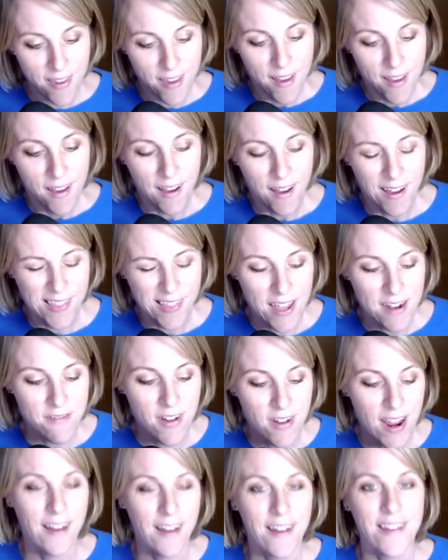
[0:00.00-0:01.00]
I then
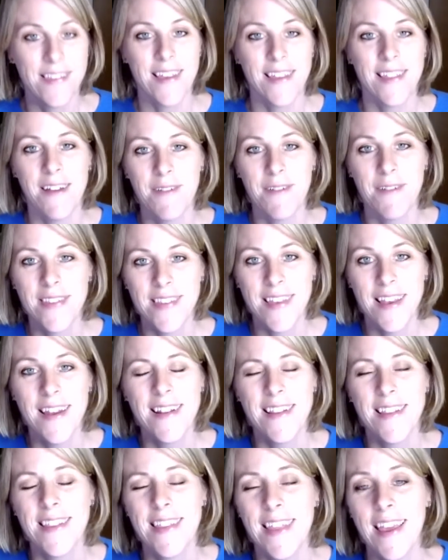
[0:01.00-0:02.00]
realized that there were
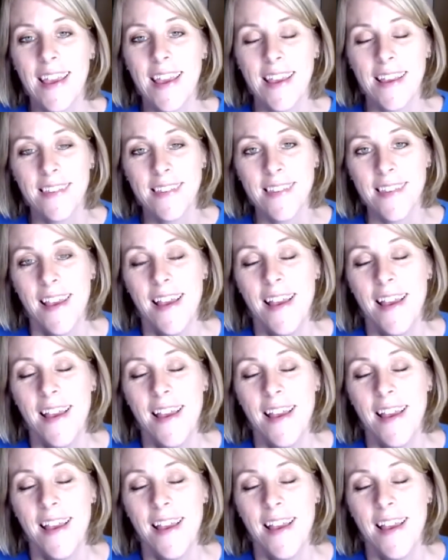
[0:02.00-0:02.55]
certain things